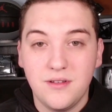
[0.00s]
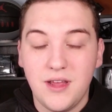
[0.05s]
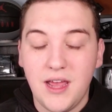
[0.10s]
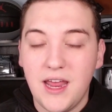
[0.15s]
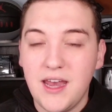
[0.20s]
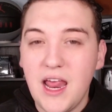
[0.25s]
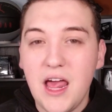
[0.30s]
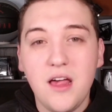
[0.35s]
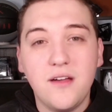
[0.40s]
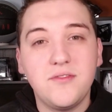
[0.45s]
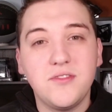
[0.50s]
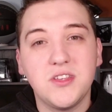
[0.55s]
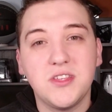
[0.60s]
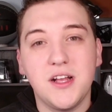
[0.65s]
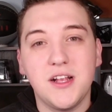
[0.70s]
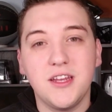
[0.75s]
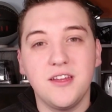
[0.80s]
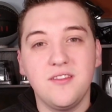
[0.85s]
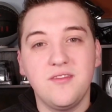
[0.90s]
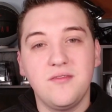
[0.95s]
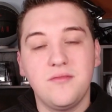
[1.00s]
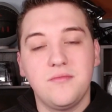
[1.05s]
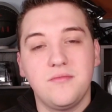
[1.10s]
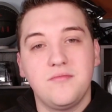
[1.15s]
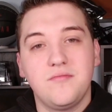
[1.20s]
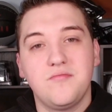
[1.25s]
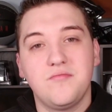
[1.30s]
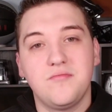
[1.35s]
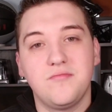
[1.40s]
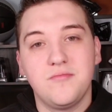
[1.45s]
And now all of a sudden,
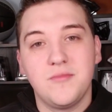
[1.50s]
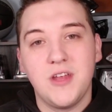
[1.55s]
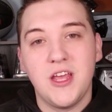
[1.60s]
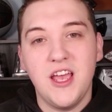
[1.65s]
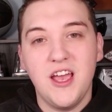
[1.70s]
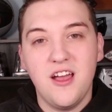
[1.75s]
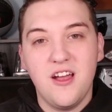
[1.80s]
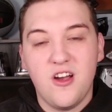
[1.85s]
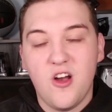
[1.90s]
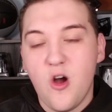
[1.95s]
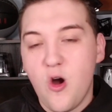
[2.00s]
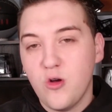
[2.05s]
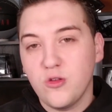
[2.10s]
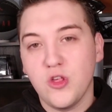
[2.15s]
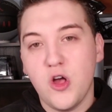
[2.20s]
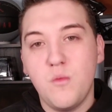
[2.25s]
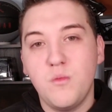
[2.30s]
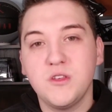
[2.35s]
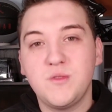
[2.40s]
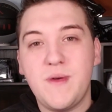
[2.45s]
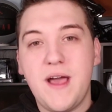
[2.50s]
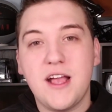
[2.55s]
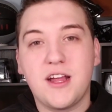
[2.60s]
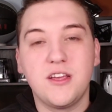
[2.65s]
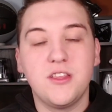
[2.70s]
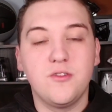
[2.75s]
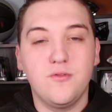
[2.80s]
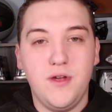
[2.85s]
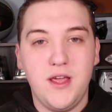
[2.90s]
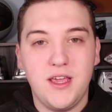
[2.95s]
Oklahoma's back
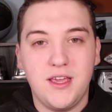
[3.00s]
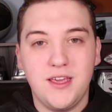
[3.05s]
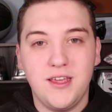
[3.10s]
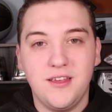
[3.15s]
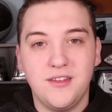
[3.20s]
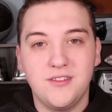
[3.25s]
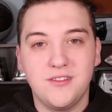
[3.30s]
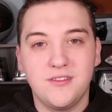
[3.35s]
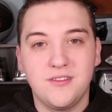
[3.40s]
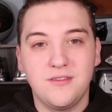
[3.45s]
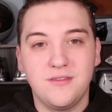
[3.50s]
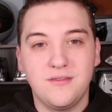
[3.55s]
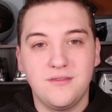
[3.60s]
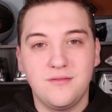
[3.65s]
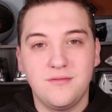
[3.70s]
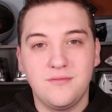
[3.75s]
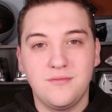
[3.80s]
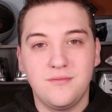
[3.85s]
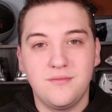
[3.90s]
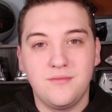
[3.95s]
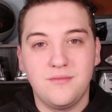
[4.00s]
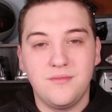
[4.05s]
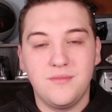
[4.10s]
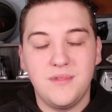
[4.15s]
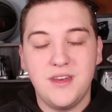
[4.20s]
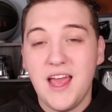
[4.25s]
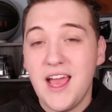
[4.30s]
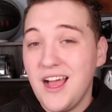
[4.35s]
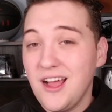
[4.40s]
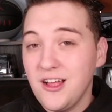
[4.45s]
in the rankings.
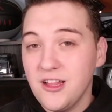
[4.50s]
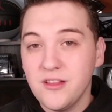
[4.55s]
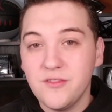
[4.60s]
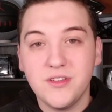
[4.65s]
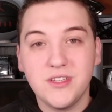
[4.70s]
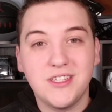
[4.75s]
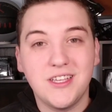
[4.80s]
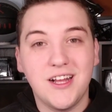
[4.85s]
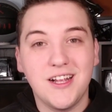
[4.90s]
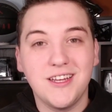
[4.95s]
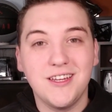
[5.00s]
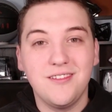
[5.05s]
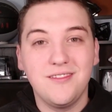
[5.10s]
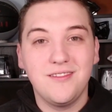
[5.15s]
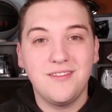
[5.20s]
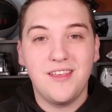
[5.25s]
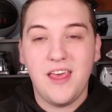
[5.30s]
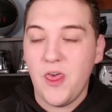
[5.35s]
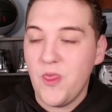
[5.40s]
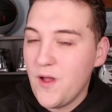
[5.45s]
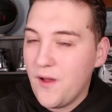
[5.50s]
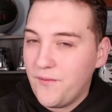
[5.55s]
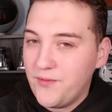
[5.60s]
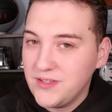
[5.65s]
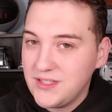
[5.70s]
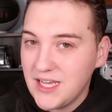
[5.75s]
Now all of a sudden, they're at the